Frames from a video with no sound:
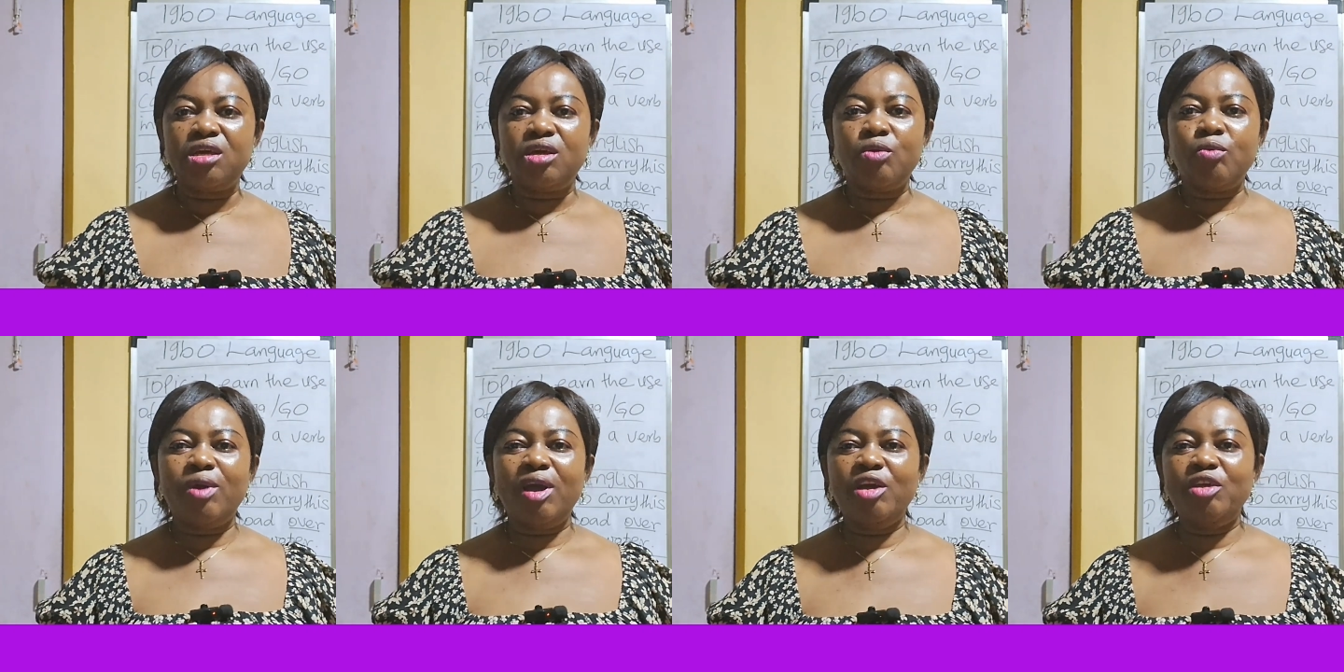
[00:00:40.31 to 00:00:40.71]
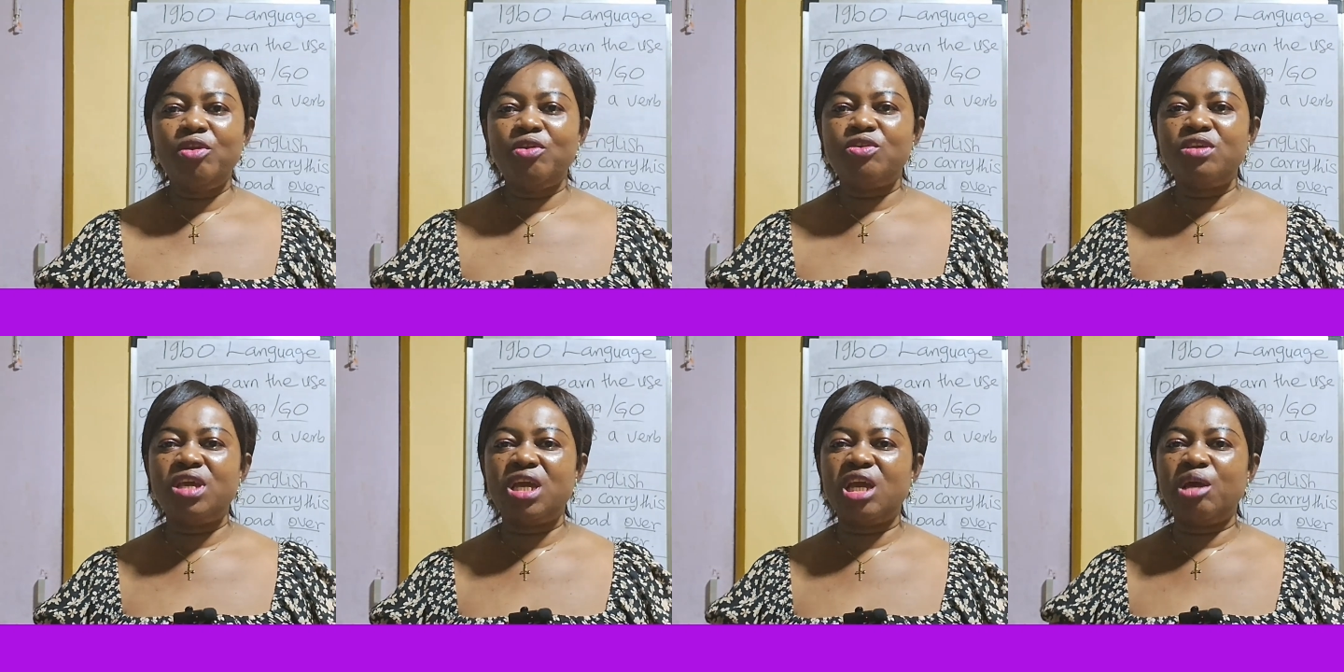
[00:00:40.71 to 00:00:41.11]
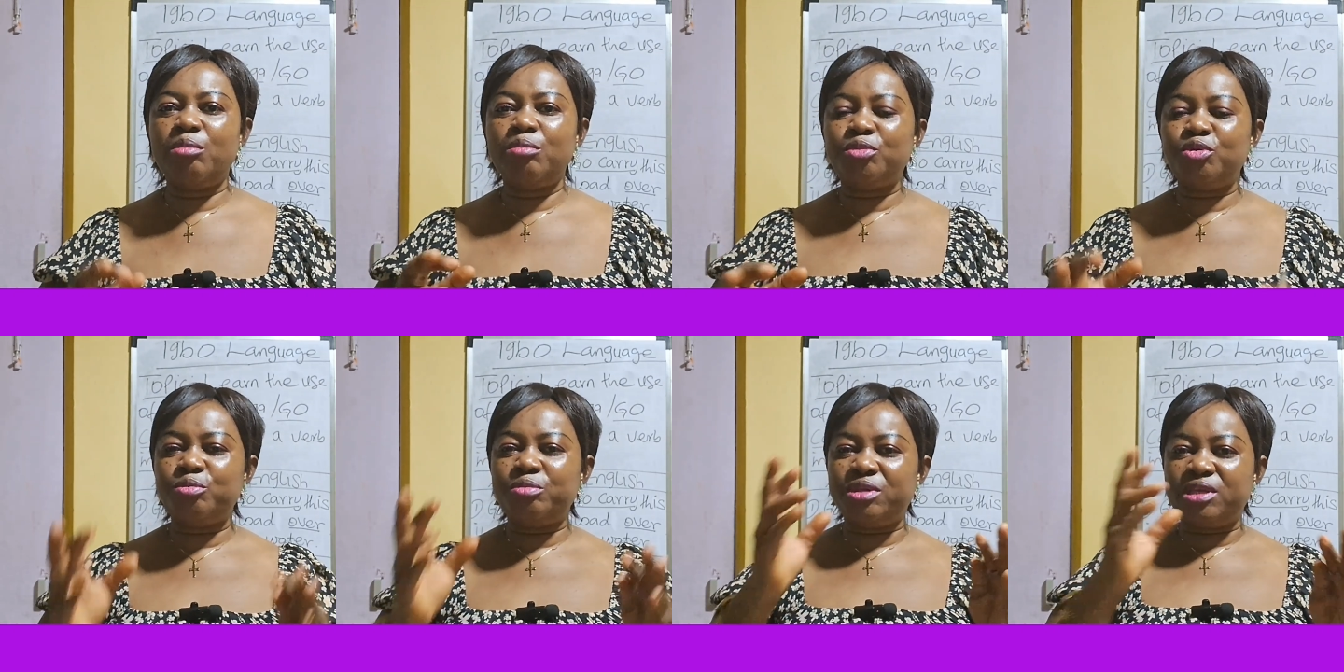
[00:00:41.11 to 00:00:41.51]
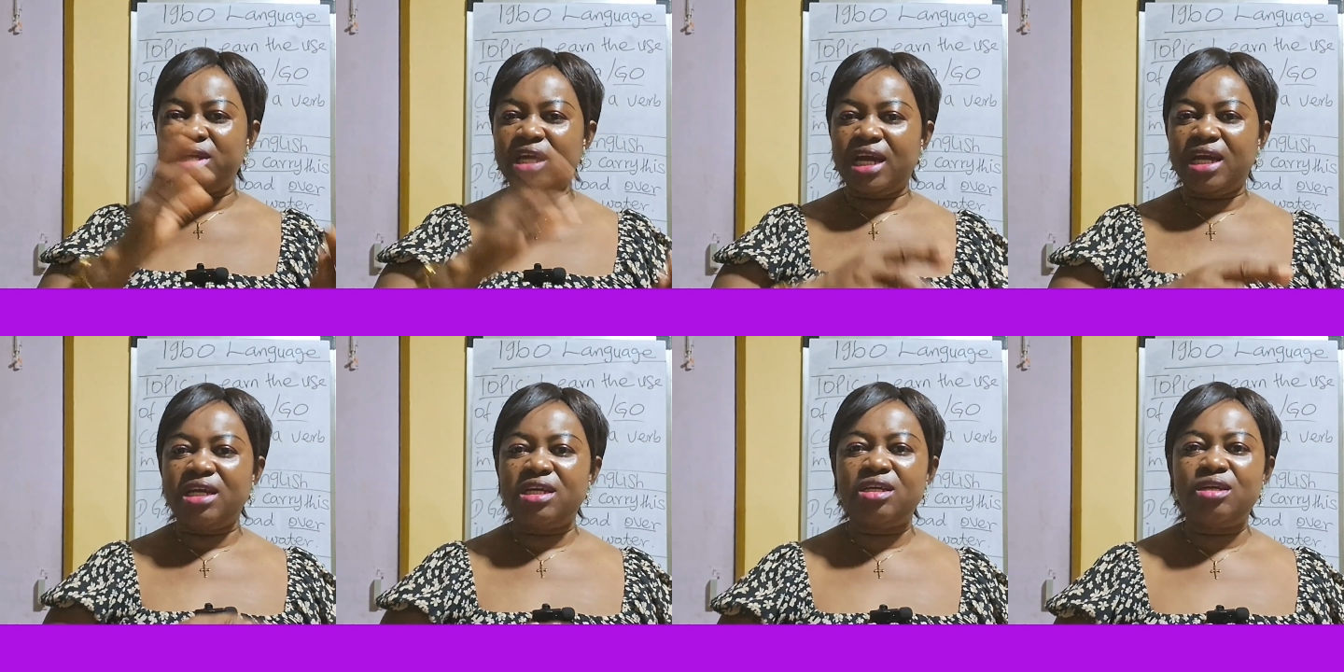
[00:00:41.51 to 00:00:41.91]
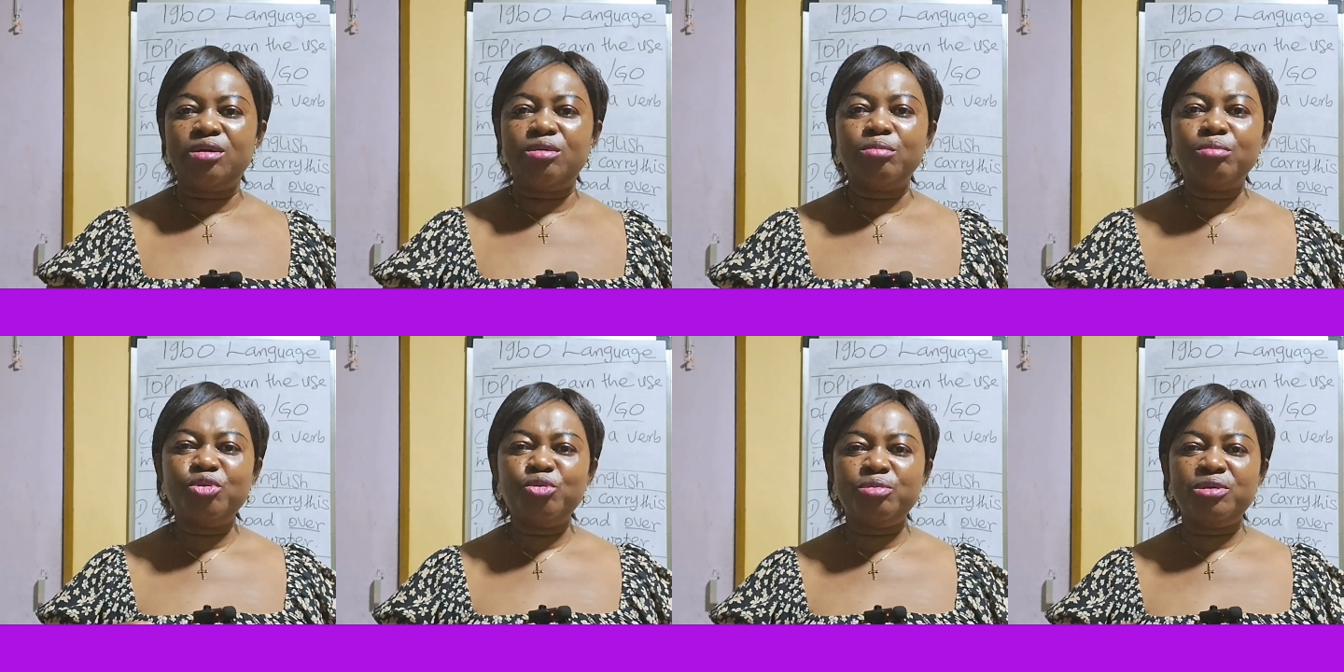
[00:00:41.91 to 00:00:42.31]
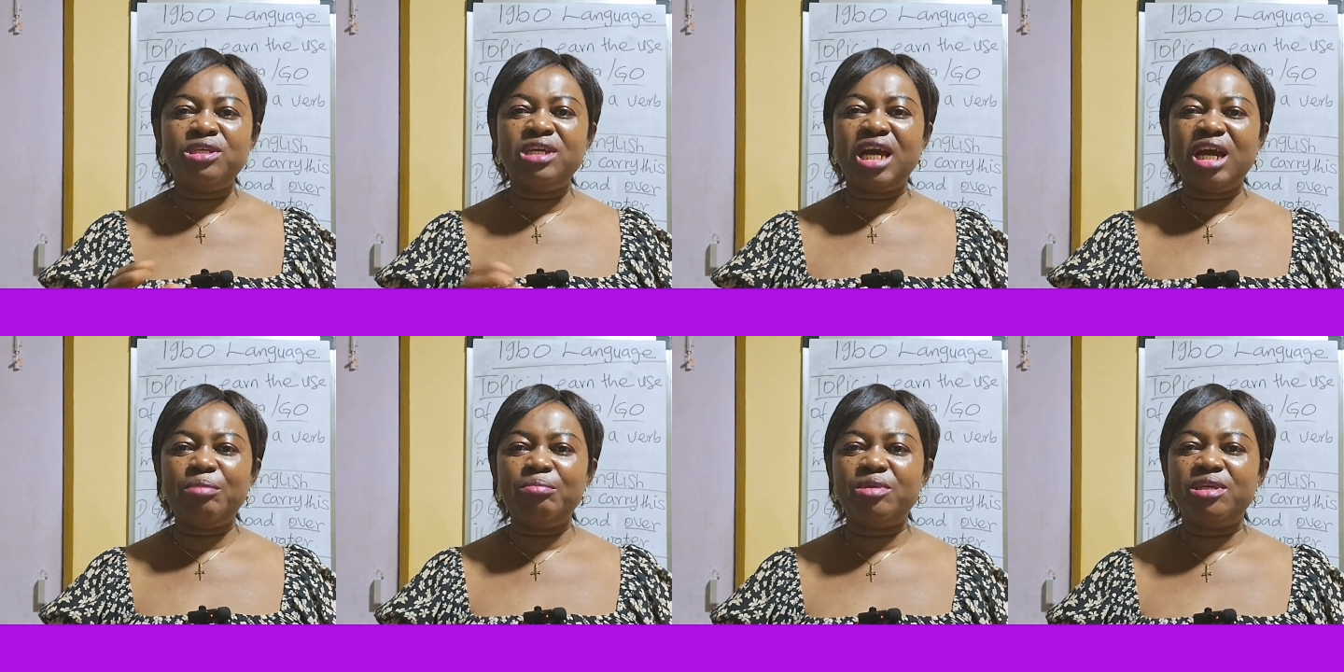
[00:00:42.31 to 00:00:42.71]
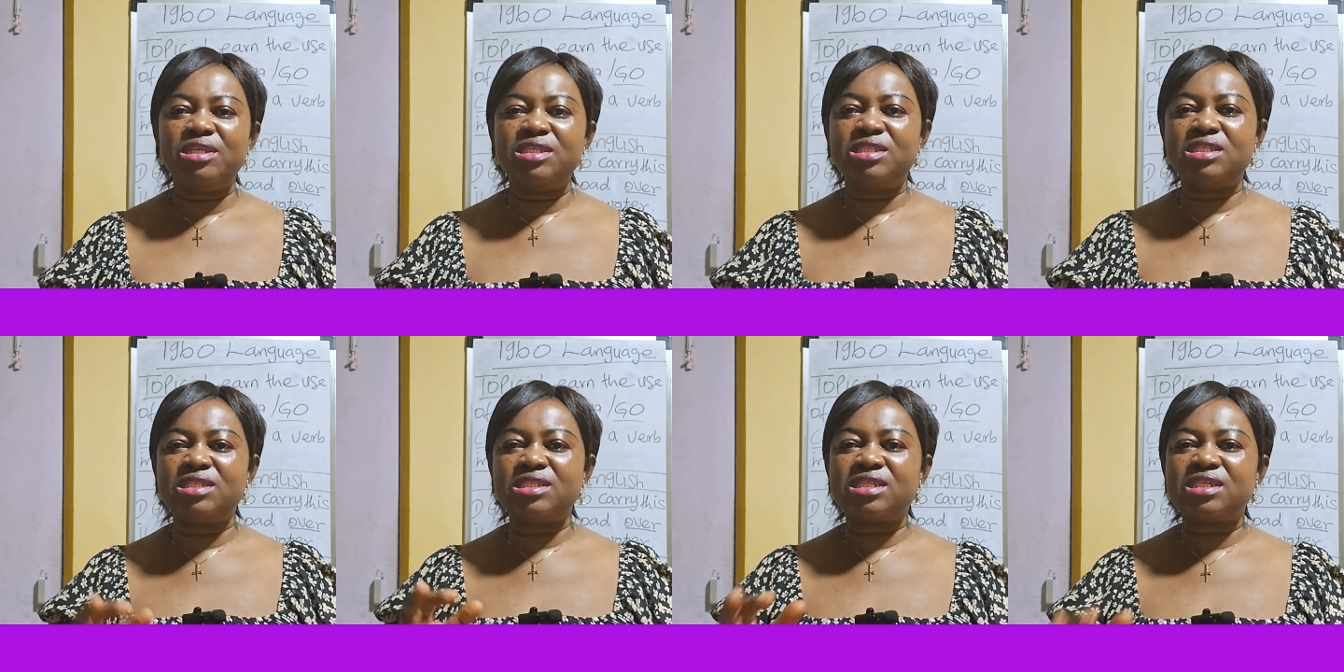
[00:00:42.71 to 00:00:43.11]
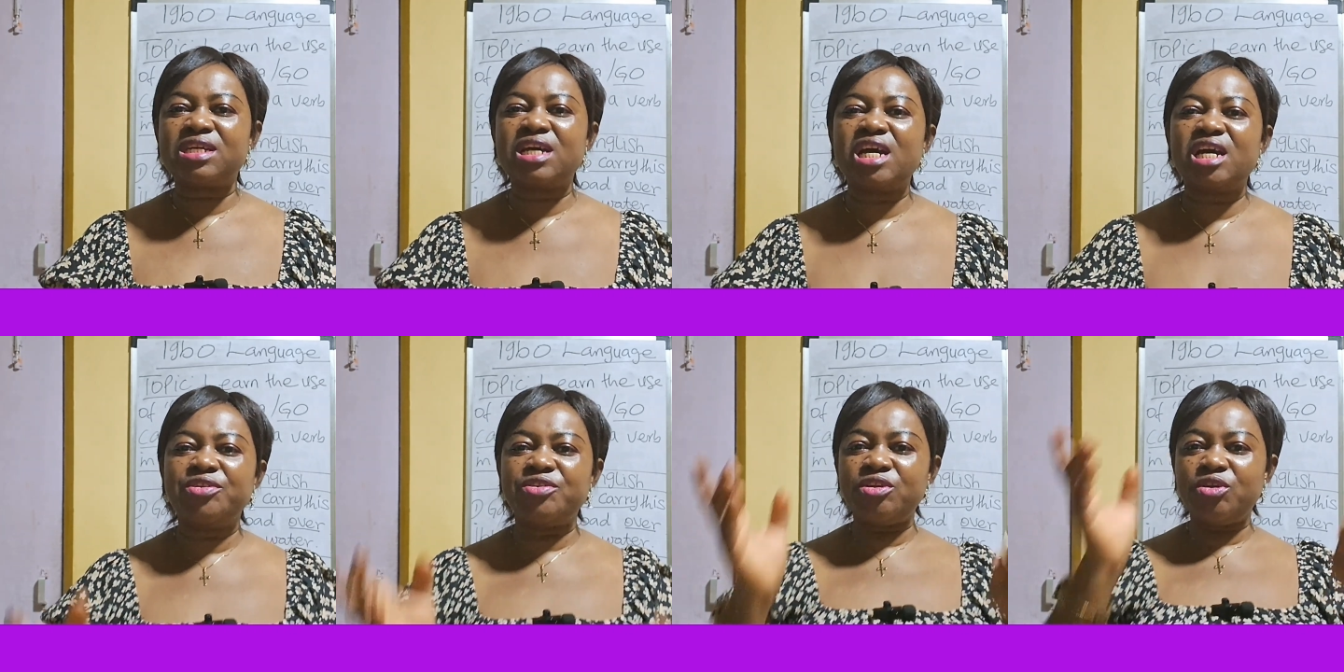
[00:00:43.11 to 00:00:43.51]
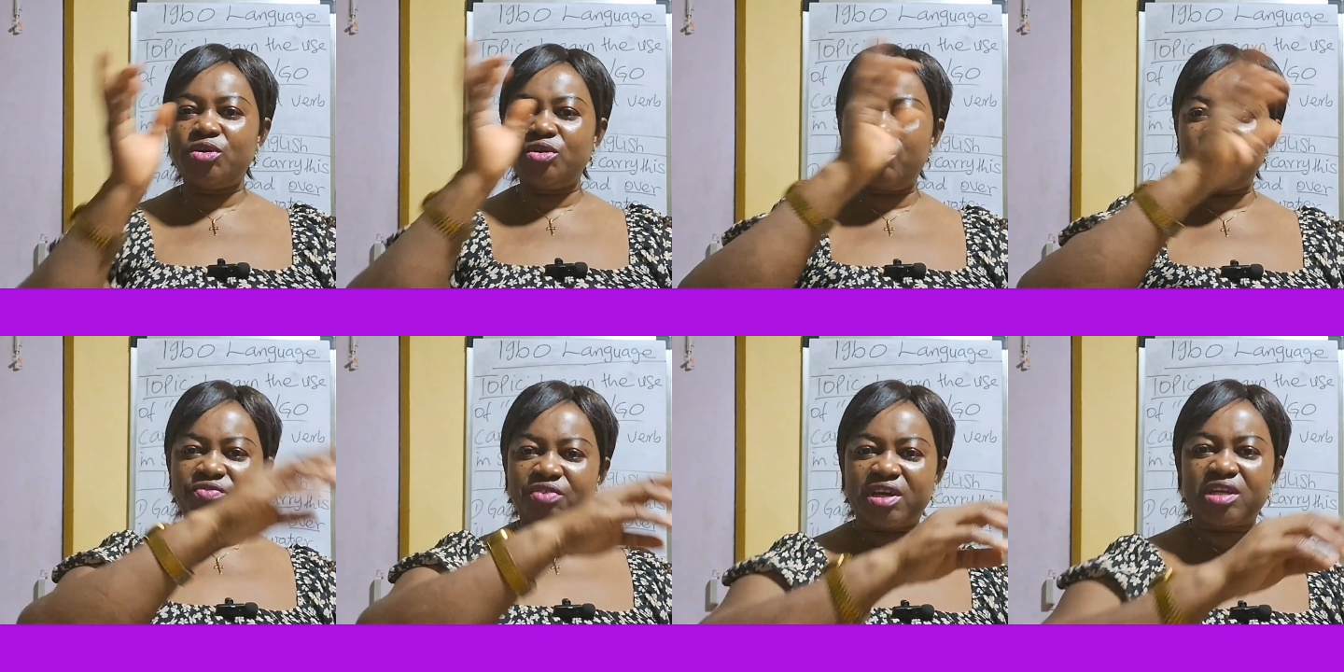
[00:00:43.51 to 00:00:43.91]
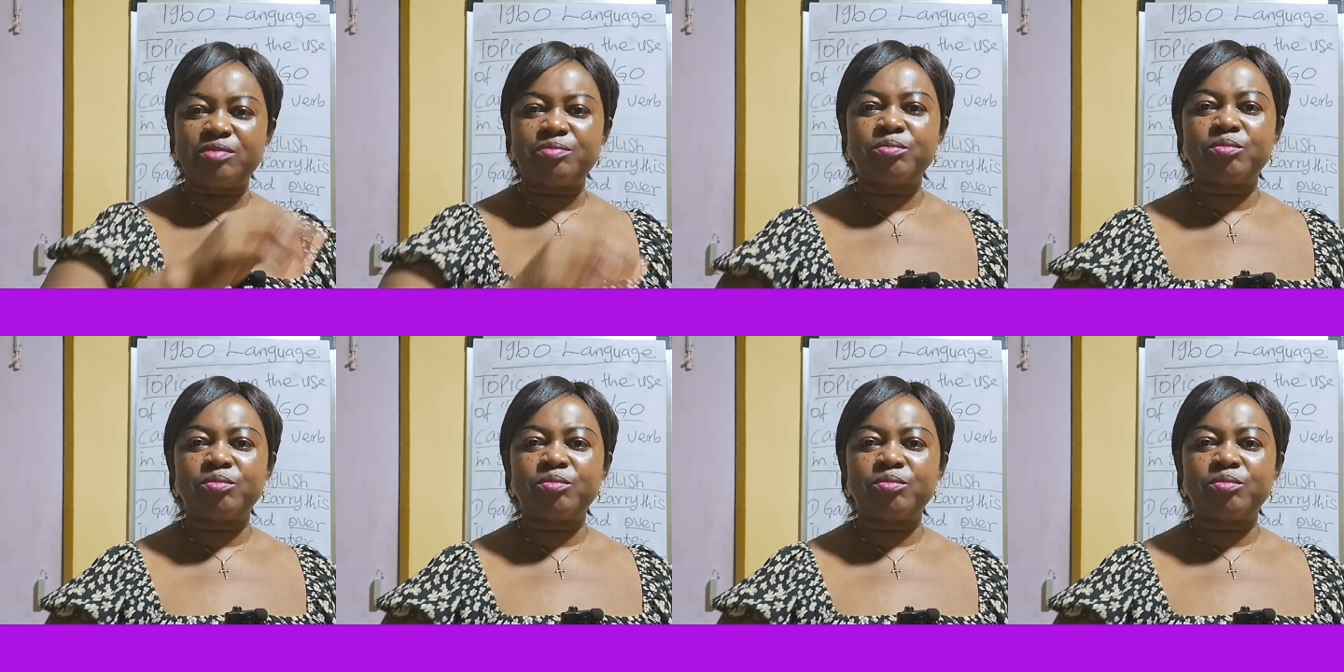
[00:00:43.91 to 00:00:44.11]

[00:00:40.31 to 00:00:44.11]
When you hear bubiga, bubiga means carry over.